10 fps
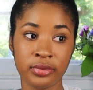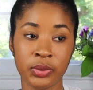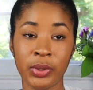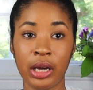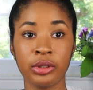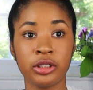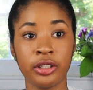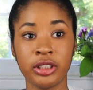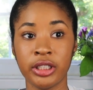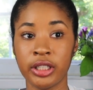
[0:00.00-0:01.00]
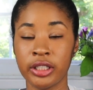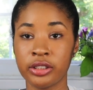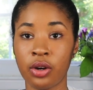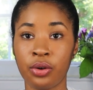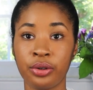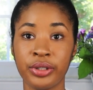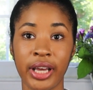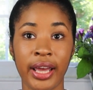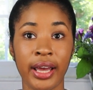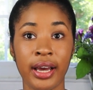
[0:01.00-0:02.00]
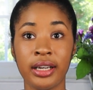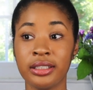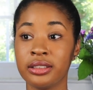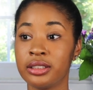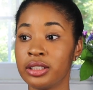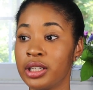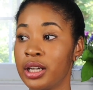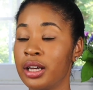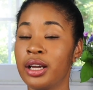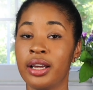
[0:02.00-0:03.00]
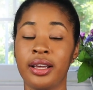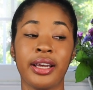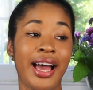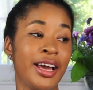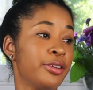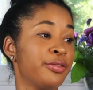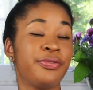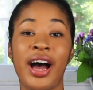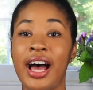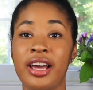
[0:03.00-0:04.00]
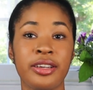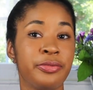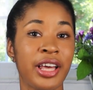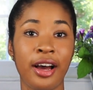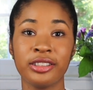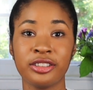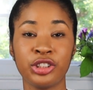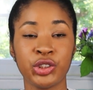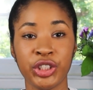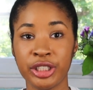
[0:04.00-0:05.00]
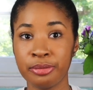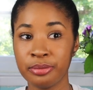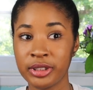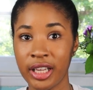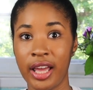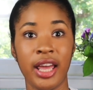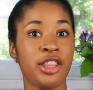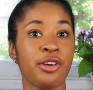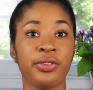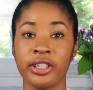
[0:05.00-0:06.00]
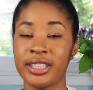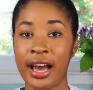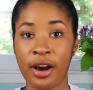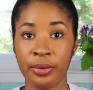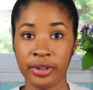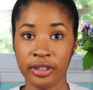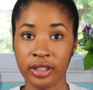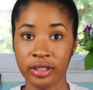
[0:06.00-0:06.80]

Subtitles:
when I was 13 years old and it got 5,000 streams in the first hour.